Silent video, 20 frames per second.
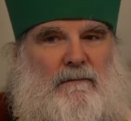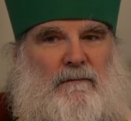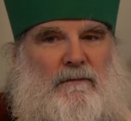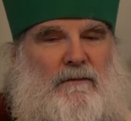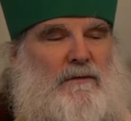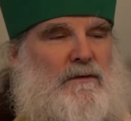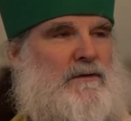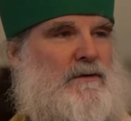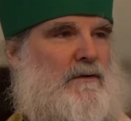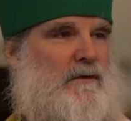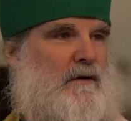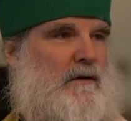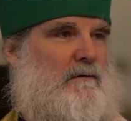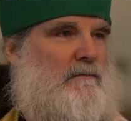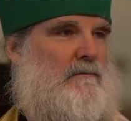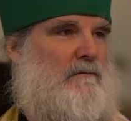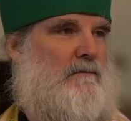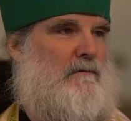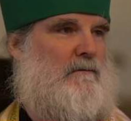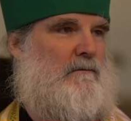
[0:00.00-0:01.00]
food store,
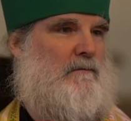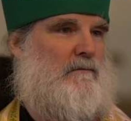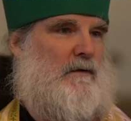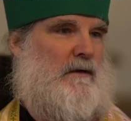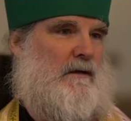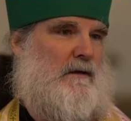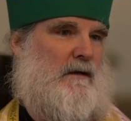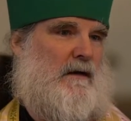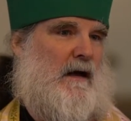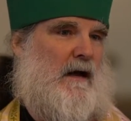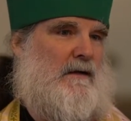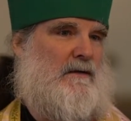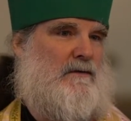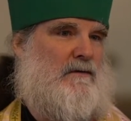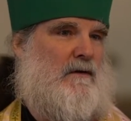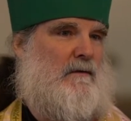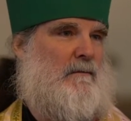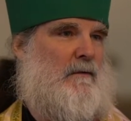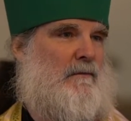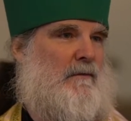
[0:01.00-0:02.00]
We can get ice
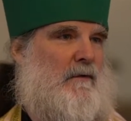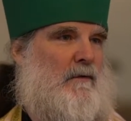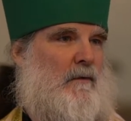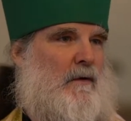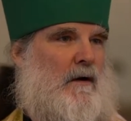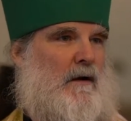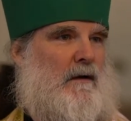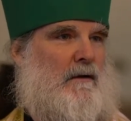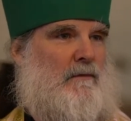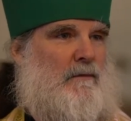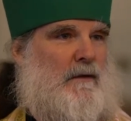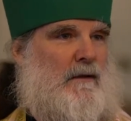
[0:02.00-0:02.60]
cream if we want.